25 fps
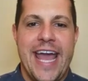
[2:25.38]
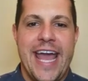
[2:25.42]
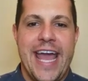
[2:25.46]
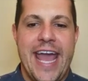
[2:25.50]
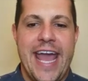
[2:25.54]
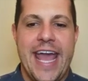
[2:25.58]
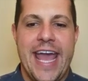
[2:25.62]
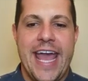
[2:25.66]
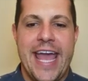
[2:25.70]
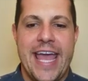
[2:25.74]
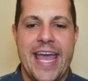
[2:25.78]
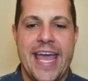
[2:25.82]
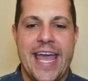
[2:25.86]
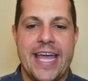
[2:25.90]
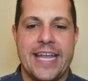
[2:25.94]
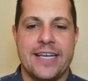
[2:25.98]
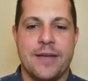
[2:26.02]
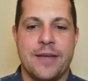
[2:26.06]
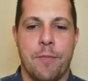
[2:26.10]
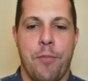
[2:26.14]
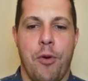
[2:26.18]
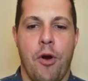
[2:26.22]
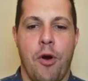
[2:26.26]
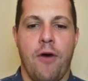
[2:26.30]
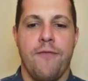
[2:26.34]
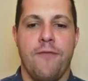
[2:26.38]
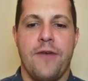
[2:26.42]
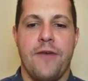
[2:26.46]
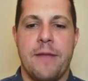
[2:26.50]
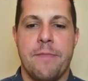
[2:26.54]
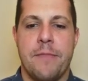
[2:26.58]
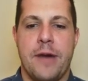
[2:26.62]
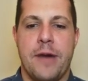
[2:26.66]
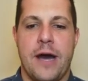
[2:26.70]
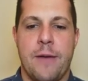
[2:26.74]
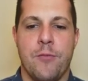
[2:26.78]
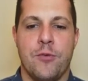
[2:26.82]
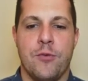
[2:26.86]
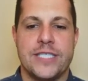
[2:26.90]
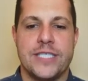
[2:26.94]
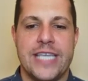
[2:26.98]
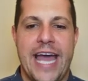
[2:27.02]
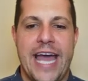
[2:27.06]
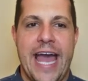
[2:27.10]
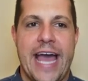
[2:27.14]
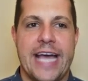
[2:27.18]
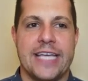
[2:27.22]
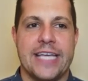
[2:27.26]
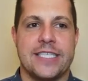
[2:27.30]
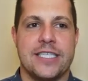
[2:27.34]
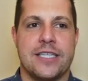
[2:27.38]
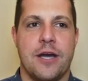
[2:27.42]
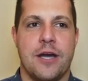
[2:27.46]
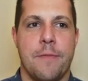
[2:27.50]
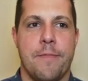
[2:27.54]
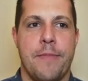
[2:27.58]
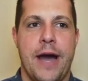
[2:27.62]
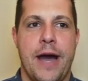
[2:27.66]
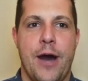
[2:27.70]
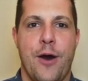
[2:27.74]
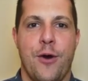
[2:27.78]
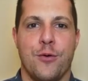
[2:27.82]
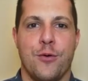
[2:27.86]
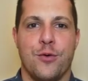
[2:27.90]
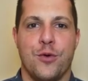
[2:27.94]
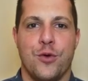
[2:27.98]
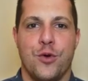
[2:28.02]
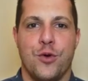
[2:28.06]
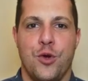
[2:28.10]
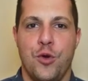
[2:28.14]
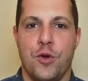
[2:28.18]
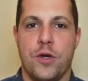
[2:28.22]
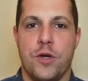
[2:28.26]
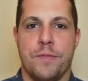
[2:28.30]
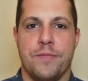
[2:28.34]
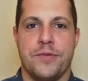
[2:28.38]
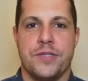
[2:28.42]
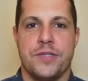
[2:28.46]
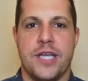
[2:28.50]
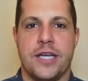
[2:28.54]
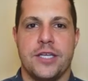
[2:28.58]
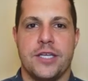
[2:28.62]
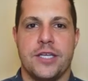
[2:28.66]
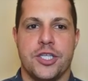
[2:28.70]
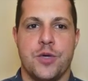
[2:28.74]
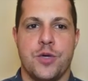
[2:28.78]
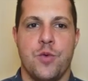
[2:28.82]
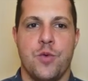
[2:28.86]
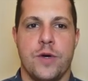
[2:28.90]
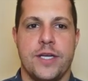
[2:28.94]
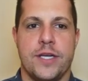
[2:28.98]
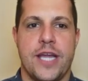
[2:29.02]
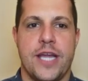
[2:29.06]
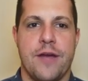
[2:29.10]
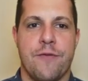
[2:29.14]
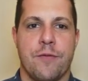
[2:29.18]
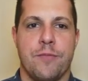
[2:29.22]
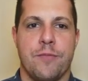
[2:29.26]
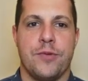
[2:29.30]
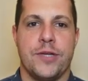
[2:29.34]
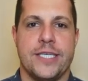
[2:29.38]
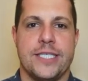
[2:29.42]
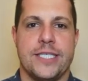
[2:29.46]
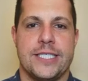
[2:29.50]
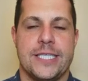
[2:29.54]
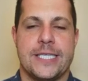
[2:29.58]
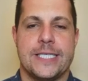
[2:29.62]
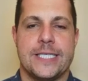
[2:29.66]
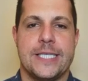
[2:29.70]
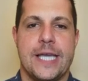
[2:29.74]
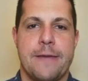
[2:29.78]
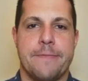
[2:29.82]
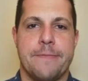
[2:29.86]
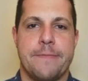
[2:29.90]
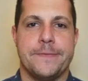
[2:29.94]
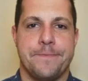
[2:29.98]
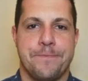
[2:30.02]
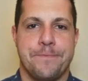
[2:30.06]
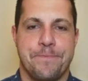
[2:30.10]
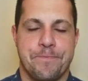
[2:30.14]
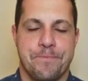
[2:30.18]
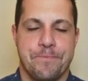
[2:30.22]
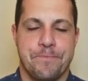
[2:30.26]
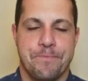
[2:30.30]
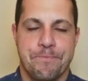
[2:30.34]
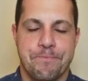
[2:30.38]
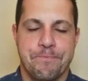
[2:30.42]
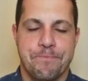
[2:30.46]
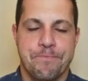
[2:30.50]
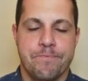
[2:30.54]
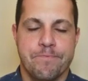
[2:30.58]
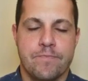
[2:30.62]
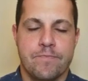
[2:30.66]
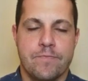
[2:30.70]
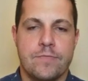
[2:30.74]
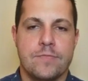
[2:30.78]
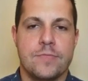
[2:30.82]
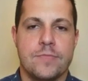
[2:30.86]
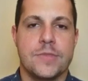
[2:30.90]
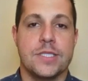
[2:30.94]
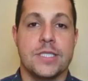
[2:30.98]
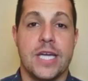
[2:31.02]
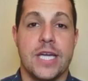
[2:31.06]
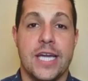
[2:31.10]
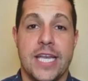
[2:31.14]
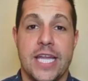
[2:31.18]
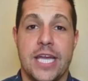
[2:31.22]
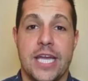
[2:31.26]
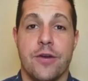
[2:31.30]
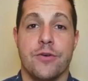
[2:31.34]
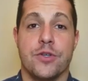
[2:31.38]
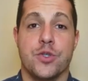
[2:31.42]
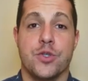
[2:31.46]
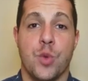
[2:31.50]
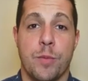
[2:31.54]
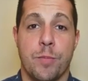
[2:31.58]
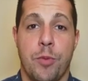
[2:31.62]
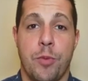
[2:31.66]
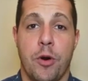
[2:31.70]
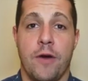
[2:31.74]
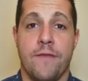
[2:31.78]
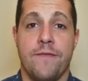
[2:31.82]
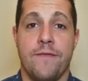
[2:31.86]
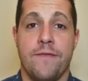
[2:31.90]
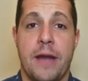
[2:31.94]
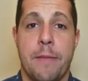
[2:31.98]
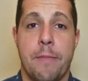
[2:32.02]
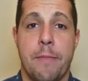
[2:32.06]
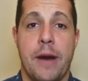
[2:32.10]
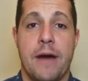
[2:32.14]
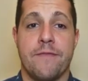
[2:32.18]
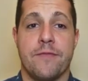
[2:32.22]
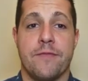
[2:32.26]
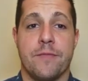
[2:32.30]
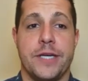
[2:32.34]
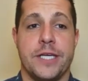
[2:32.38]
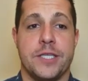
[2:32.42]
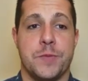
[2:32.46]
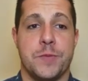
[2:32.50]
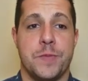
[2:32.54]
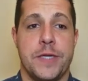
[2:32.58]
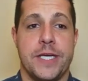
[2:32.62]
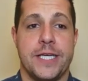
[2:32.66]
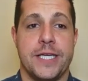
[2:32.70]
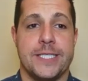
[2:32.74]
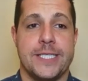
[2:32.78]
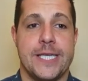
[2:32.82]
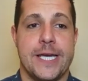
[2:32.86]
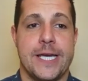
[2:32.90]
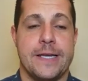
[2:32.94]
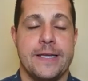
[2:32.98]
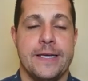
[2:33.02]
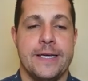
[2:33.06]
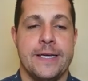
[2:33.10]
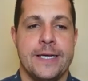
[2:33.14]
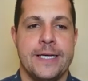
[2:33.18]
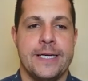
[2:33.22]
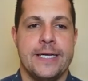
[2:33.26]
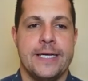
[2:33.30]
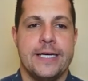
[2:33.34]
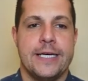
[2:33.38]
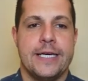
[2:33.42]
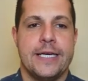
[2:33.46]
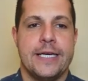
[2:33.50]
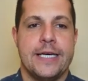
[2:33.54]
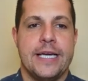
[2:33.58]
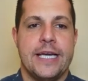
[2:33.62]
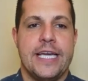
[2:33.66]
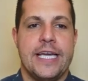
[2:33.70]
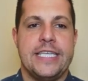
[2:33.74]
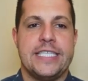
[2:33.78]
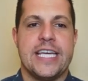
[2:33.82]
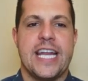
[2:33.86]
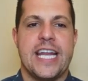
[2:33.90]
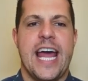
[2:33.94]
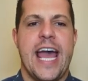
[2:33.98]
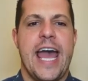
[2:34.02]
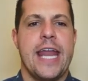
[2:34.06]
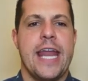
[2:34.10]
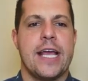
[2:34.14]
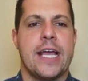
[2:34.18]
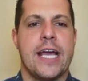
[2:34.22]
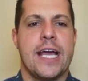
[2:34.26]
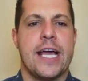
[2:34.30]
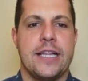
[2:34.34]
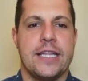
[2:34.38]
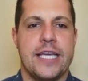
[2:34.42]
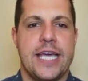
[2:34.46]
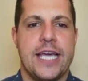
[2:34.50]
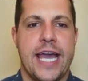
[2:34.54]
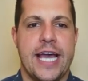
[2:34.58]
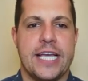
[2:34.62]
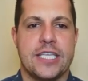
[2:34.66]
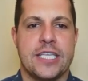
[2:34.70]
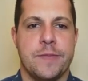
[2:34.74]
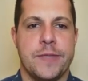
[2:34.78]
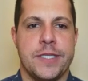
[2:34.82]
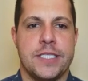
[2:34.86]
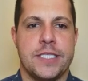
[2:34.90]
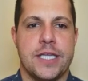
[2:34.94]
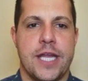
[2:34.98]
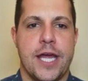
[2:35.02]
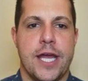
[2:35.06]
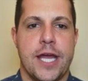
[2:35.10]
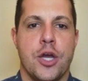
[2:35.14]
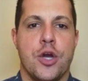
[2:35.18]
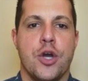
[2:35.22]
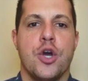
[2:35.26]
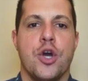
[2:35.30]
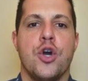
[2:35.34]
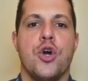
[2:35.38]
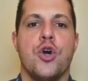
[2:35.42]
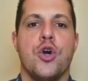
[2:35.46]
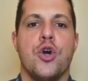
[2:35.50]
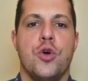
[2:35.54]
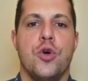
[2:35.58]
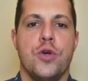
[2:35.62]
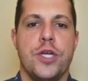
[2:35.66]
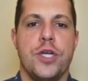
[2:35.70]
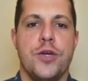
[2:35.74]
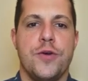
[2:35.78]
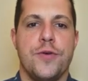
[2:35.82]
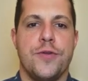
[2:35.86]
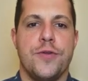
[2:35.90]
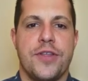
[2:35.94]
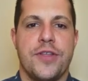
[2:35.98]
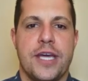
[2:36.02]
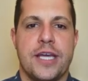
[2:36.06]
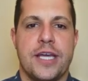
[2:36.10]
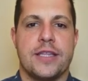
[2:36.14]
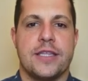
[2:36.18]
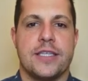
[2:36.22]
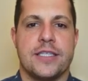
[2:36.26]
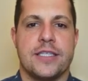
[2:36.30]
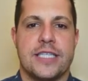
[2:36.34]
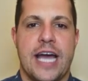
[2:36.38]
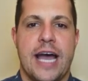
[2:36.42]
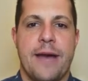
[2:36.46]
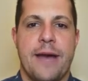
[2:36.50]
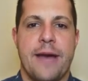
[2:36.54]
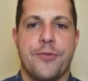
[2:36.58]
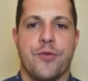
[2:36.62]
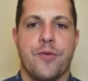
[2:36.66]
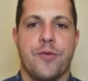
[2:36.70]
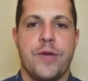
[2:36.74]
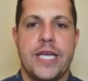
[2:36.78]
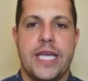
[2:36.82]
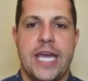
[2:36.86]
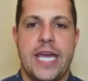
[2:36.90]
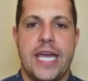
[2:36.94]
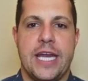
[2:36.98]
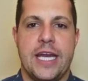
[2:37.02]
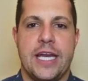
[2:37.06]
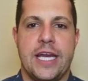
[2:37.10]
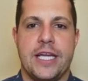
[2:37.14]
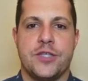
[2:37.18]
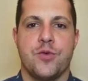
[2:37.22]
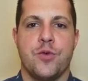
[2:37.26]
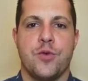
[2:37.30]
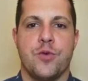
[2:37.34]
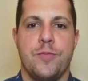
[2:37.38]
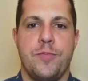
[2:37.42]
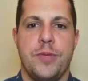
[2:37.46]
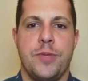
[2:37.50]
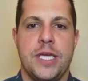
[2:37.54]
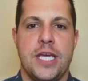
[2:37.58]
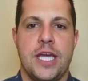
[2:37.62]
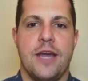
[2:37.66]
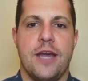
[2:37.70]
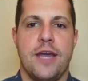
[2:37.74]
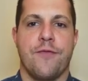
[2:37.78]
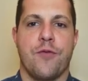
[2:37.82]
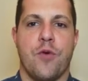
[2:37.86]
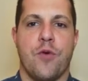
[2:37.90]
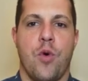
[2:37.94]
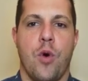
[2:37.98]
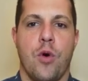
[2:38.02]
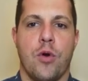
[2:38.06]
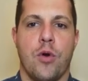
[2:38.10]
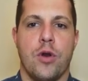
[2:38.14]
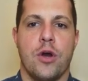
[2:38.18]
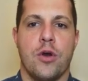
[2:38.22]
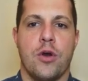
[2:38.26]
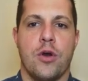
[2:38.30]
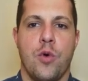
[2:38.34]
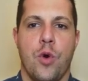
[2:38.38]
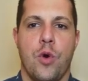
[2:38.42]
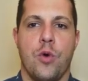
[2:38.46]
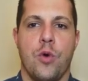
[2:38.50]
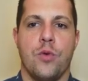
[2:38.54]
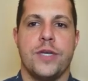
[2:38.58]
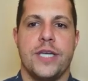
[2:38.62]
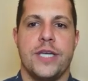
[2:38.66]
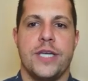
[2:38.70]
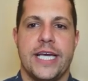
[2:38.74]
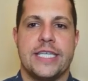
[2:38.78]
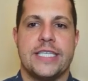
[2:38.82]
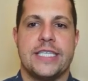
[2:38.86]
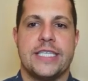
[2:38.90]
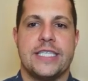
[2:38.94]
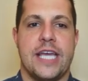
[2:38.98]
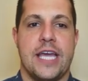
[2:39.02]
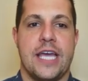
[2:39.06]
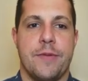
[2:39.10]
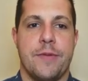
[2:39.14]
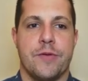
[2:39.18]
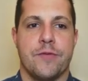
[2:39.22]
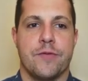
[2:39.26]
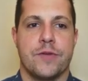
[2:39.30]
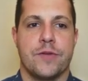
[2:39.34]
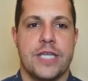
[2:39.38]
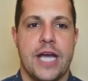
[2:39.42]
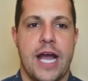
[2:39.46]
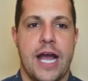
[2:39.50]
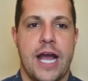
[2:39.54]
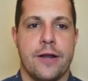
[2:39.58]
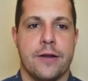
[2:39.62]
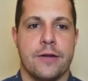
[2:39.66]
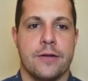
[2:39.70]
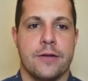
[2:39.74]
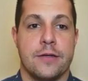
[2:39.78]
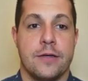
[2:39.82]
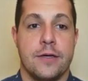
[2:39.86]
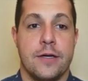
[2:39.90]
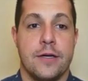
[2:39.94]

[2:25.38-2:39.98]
And Paul Feinbaum was asked about who could potentially one day replace Nick Saban. And here is what Paul Feinbaum from ESPN said. He said, I had a colleague ask me today, who do you think the top three candidates would be if quote unquote Nick Saban retired?